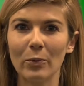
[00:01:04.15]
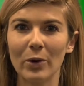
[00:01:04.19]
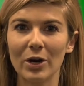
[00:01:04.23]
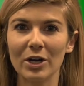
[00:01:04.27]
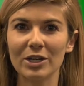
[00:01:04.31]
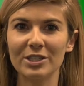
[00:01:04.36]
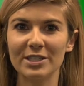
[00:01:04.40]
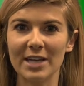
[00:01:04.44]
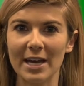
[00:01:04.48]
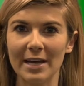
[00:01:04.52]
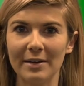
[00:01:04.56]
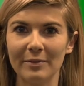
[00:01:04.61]

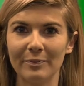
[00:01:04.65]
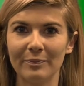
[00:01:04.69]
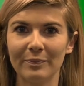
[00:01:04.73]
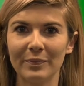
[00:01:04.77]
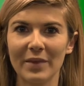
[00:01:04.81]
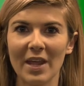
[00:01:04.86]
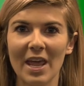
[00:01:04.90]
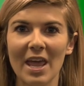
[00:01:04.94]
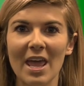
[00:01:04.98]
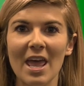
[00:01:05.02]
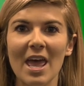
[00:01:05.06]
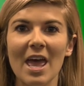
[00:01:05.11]
work done.
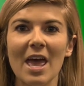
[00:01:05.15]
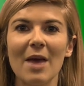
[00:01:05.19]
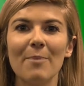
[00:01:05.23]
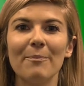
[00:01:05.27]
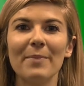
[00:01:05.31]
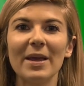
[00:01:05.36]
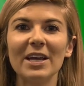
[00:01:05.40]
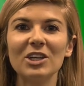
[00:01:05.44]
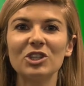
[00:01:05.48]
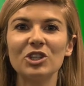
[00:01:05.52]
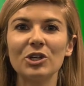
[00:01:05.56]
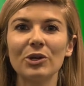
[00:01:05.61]

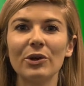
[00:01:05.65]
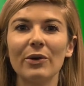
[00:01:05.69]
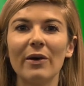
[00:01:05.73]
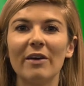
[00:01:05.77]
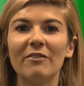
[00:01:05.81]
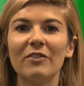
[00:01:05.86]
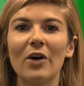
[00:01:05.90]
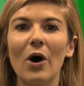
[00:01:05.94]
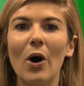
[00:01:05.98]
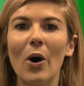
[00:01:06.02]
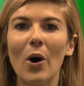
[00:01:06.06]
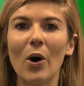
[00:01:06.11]
Make sure you
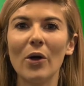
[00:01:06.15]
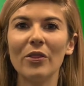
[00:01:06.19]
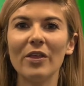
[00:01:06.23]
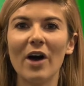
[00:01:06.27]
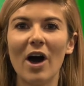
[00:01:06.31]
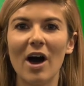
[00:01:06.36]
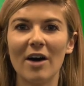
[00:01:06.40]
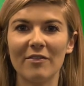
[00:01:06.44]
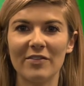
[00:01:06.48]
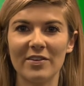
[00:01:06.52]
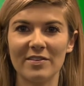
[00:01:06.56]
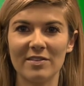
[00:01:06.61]
have all the
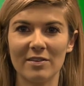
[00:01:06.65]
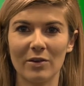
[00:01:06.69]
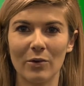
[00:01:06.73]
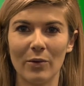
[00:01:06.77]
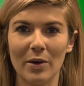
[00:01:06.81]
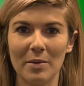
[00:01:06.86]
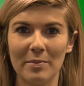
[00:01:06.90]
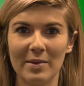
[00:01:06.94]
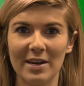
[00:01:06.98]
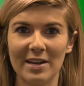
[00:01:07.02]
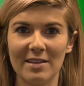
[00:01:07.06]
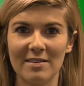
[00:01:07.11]
office
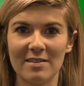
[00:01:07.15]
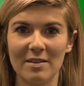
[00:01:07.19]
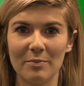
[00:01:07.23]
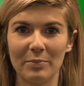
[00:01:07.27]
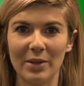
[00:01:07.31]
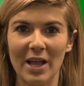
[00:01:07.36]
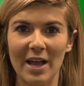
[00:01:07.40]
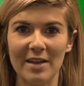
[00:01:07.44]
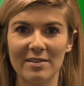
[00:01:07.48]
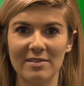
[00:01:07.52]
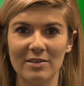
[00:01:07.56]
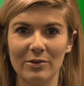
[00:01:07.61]
equipment and
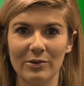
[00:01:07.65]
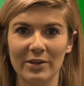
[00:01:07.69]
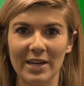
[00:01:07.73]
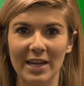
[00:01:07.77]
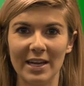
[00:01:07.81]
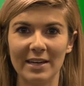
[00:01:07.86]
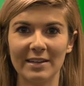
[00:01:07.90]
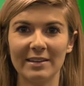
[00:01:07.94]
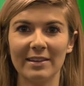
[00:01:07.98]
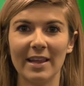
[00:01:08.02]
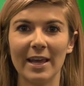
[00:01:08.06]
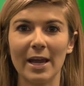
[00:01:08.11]
supplies you
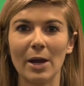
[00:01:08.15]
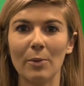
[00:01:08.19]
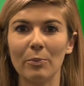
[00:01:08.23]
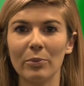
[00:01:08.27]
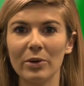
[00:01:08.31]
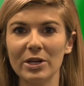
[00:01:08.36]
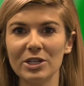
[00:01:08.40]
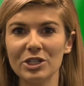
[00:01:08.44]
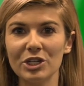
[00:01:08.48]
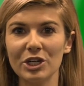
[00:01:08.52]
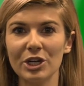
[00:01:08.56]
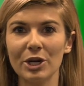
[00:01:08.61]
need, like a
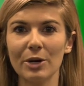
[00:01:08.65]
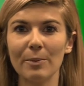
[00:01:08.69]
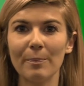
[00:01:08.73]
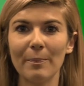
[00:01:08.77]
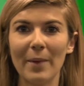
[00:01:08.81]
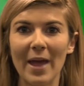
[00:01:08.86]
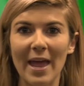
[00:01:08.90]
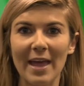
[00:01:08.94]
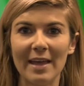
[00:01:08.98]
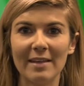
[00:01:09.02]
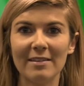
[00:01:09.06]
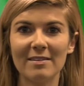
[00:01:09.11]
printer,
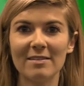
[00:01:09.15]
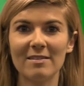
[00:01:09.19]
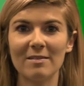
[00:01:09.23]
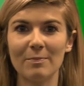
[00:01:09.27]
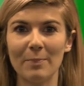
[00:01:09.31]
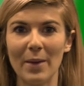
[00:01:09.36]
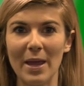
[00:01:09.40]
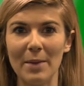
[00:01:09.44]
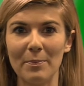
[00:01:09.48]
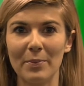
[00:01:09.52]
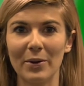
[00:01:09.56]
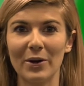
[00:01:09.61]
pens,
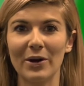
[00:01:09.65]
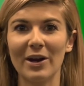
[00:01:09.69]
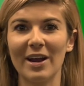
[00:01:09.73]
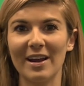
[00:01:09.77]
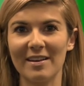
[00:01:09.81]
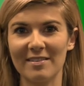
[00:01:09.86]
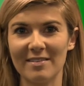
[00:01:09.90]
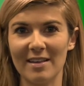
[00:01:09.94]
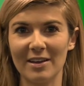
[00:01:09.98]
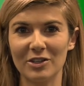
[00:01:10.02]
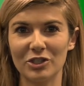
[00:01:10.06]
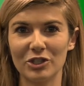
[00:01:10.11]
paper,
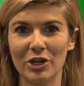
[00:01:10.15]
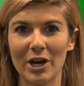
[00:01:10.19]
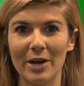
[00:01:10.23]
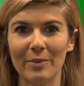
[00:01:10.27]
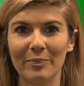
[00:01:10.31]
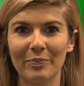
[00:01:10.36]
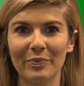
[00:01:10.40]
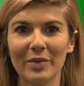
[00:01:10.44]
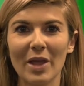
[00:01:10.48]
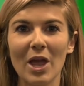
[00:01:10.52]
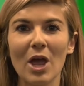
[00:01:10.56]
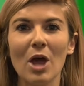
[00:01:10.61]
etc.
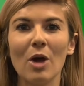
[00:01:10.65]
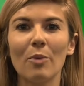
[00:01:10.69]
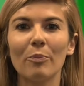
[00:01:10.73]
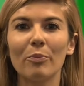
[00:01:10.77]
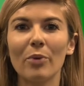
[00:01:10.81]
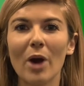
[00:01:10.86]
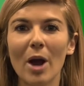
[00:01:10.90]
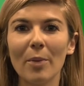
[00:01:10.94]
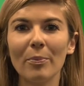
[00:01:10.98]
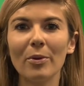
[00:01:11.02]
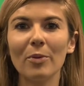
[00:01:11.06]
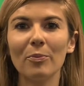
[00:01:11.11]

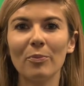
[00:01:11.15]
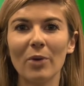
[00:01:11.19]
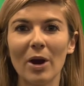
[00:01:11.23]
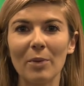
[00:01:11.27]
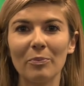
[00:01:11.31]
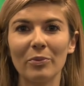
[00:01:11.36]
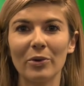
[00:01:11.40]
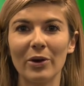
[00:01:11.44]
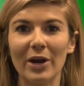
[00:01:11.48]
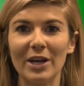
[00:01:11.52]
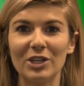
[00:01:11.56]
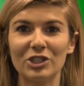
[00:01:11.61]
Proper
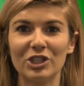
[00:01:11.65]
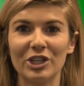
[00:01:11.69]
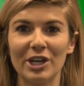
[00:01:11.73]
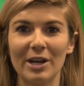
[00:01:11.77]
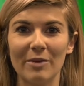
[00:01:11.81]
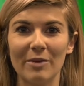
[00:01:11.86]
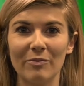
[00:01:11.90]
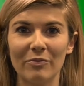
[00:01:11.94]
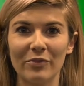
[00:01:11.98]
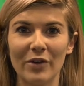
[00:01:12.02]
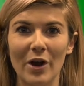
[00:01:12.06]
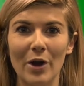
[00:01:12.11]
preparation
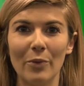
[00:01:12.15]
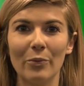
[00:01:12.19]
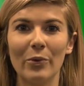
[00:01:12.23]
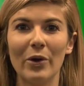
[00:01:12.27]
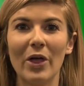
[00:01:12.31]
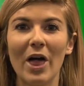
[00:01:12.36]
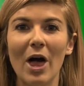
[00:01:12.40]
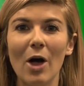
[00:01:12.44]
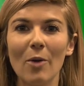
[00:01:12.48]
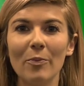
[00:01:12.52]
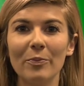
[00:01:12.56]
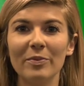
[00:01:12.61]
up front
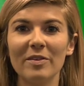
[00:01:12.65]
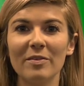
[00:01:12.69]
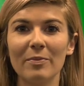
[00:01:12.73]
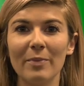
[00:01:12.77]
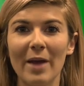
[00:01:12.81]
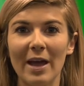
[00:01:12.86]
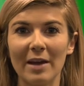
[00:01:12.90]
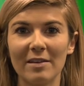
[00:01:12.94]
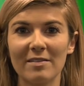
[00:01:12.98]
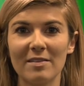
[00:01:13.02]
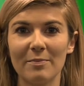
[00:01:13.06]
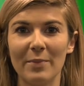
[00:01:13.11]
will help to
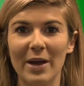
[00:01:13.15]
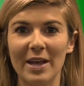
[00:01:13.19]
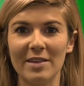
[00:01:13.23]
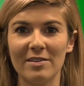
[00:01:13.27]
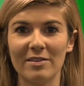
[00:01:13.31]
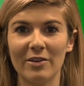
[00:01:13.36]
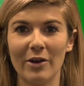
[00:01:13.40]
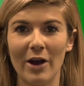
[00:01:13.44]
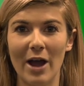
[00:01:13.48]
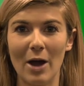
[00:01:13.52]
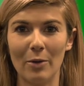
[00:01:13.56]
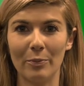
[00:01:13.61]

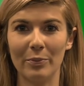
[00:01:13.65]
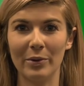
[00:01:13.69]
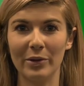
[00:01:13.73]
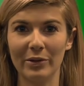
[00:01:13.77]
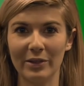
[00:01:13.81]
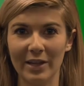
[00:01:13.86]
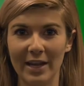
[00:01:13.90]
maximize your output